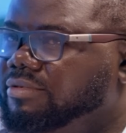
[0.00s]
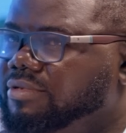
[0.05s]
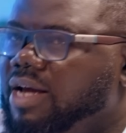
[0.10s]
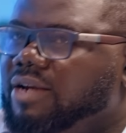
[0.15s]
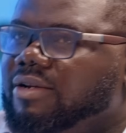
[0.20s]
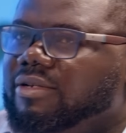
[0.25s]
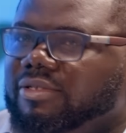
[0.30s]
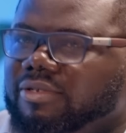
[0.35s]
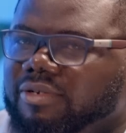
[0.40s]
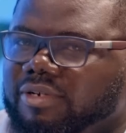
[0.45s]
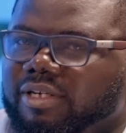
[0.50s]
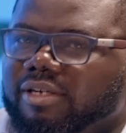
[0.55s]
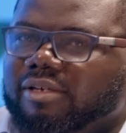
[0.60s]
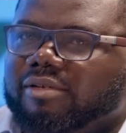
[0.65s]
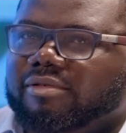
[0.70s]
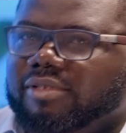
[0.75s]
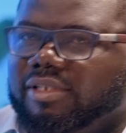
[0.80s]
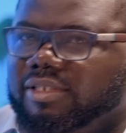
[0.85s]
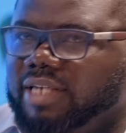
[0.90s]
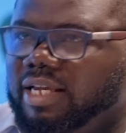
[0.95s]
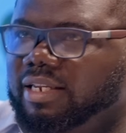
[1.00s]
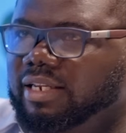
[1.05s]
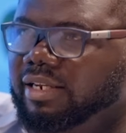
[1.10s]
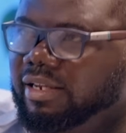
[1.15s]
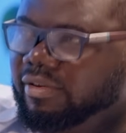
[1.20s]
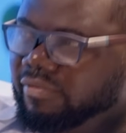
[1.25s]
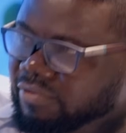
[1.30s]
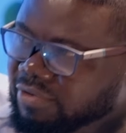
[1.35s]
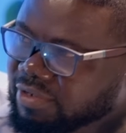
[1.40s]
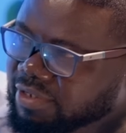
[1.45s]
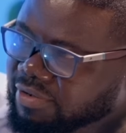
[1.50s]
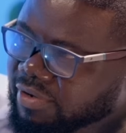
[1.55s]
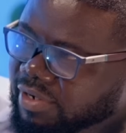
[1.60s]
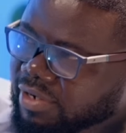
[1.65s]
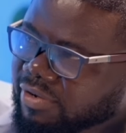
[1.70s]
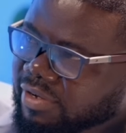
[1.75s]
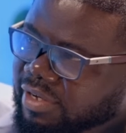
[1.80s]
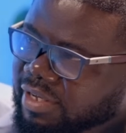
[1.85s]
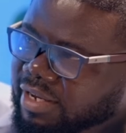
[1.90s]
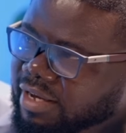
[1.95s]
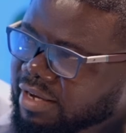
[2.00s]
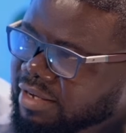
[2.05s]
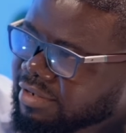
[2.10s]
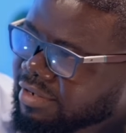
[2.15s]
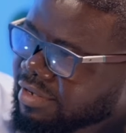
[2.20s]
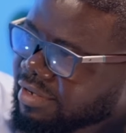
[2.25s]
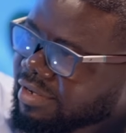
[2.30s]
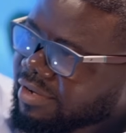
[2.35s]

trying to say, okay, these are the levels we're looking at